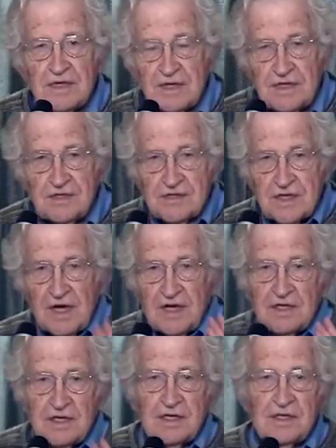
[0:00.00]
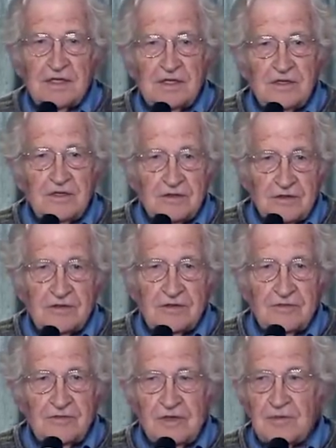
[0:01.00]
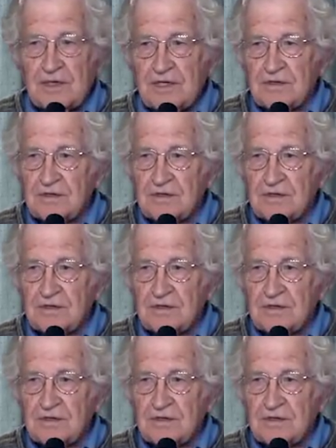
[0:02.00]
he's the icon, of liberty.